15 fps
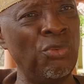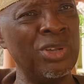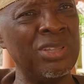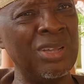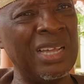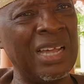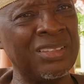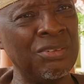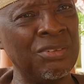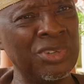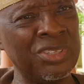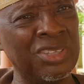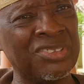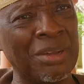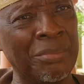what? I said,
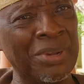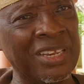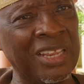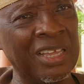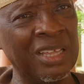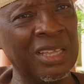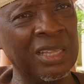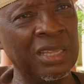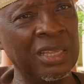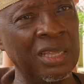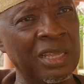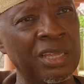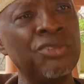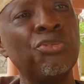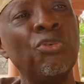what is Ahmadiyyat?
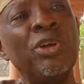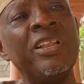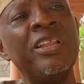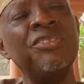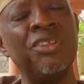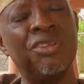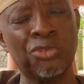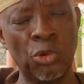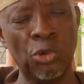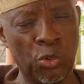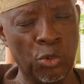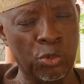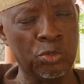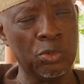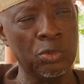It's, well, let's just
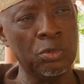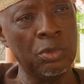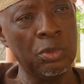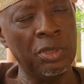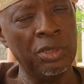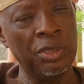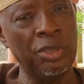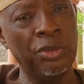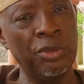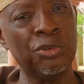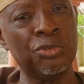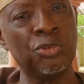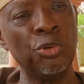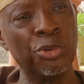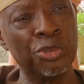go, you
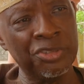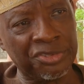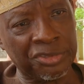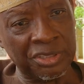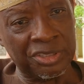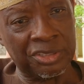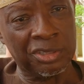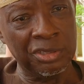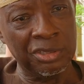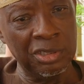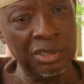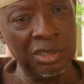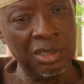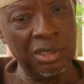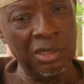know, to Gori Street.
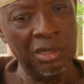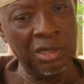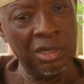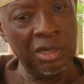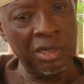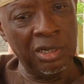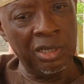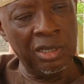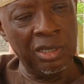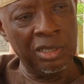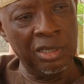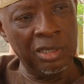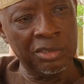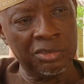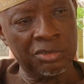
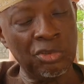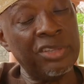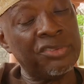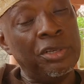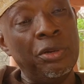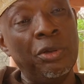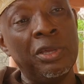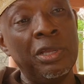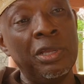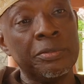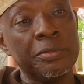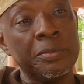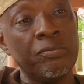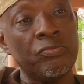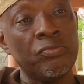So I said, okay.
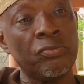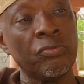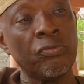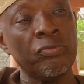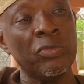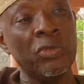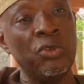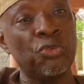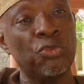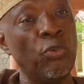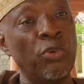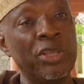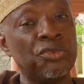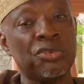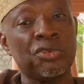So
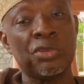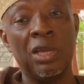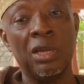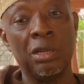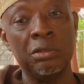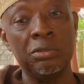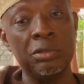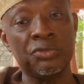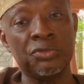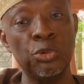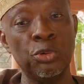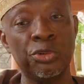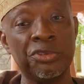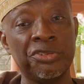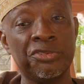went to
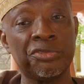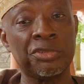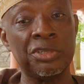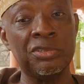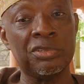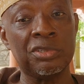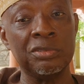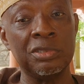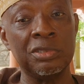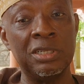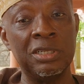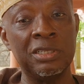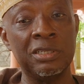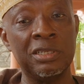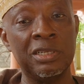Gori Street,
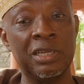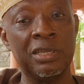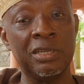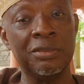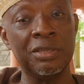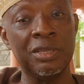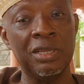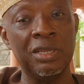and that